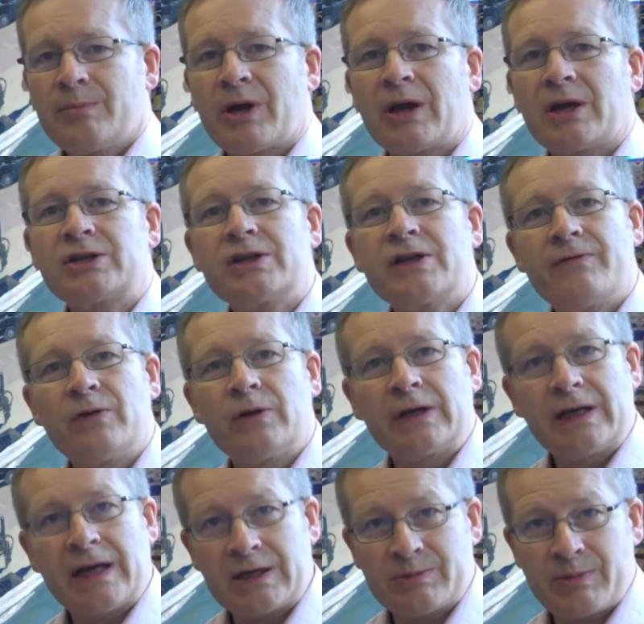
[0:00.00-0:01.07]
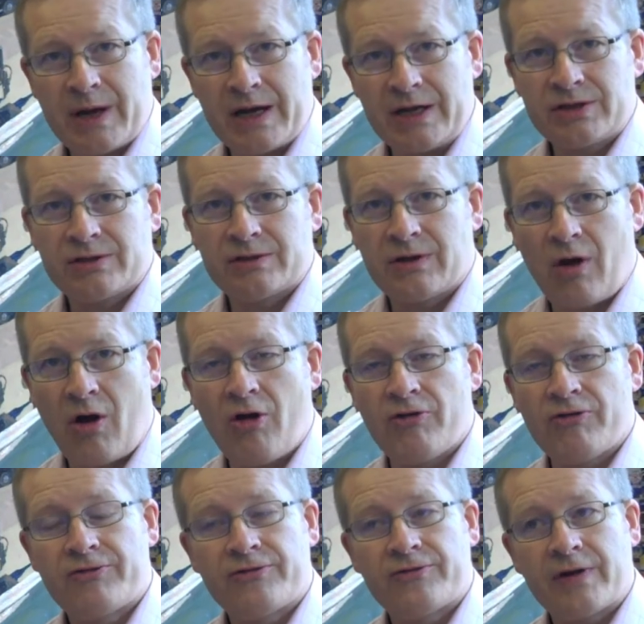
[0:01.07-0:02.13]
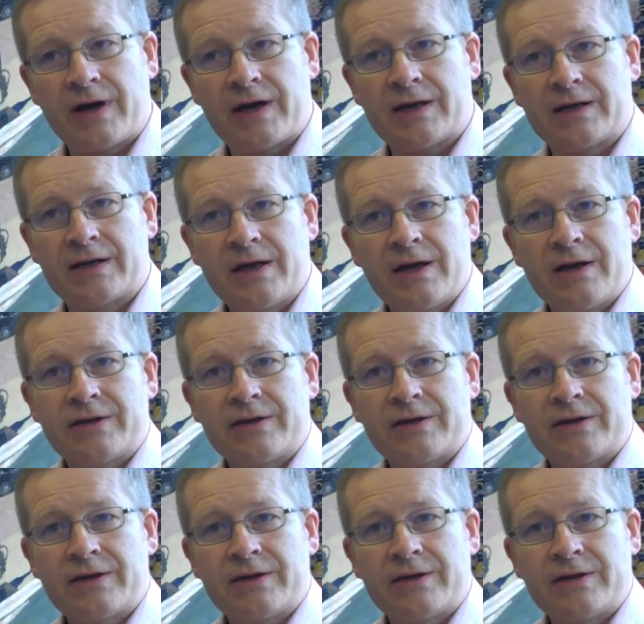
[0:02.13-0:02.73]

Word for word: But I'll just give you a little explanation of uh,